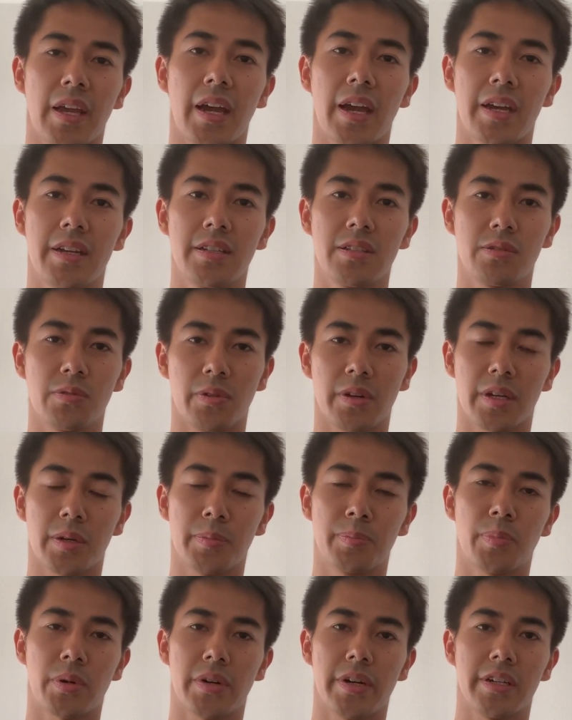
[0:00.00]
I need to
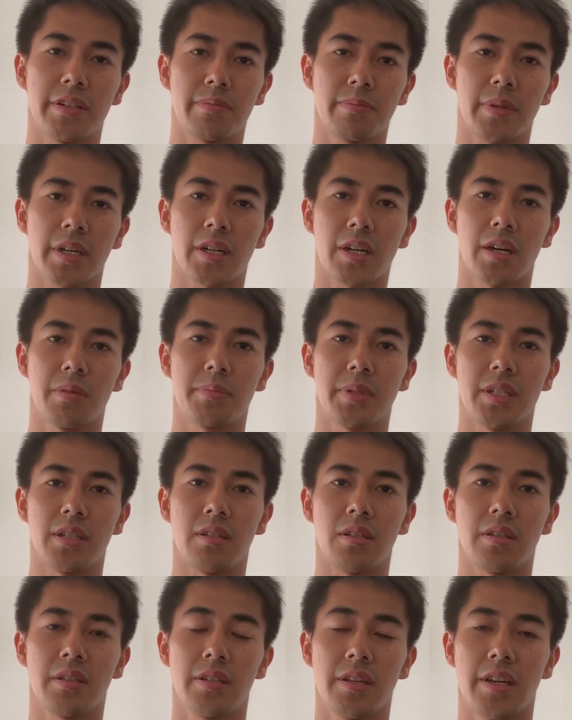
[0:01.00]
incorporate my
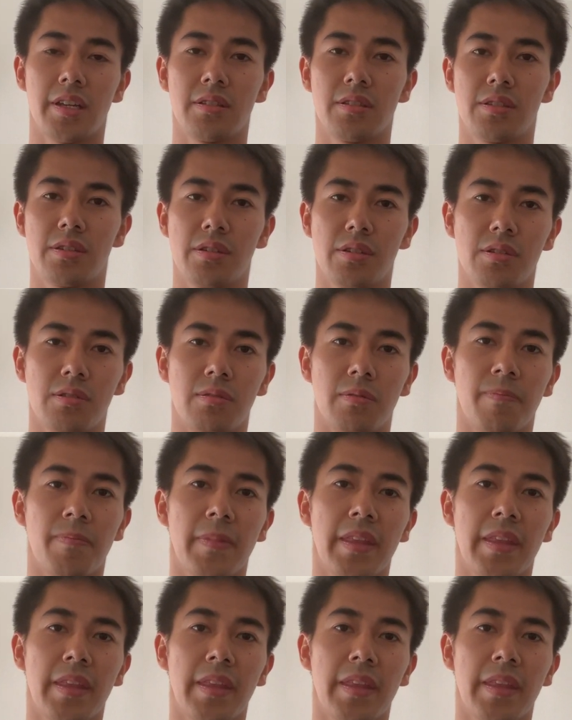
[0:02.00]
company, and two,